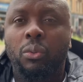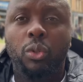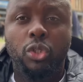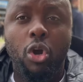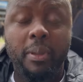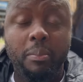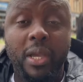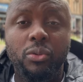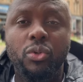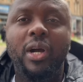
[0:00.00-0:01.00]
Kobbie
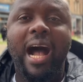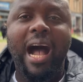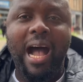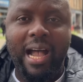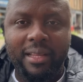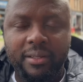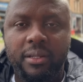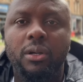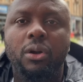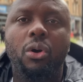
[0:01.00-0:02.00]
Mainoo and
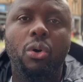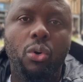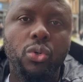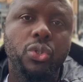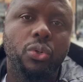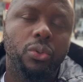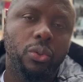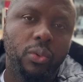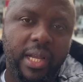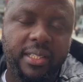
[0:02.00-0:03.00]
also
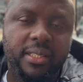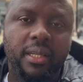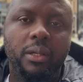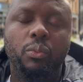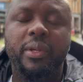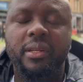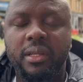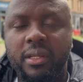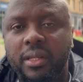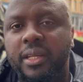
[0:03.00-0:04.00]
Ugarte. We
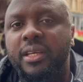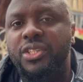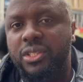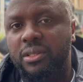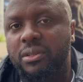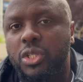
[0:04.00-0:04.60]
need energy.